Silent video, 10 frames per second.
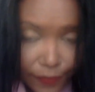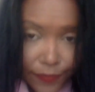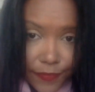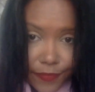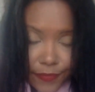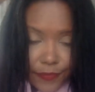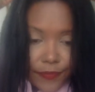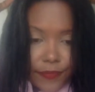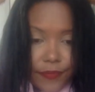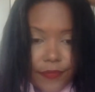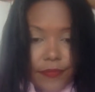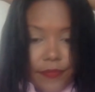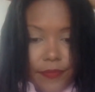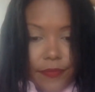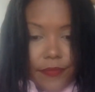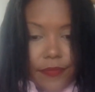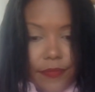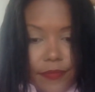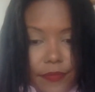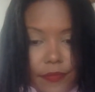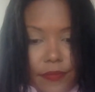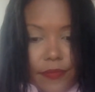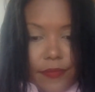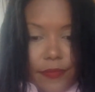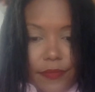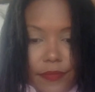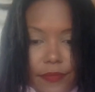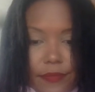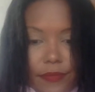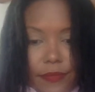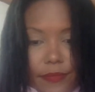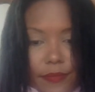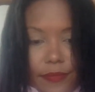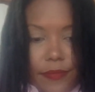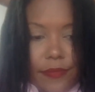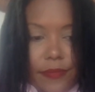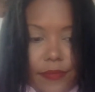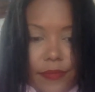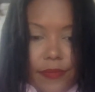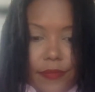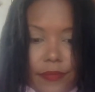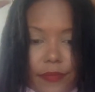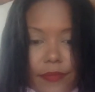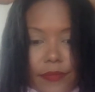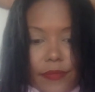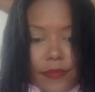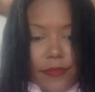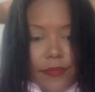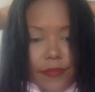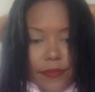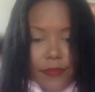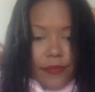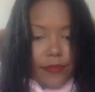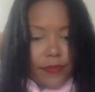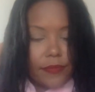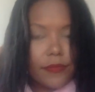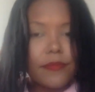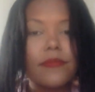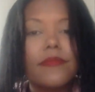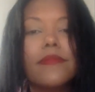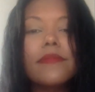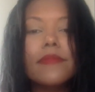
[no speech]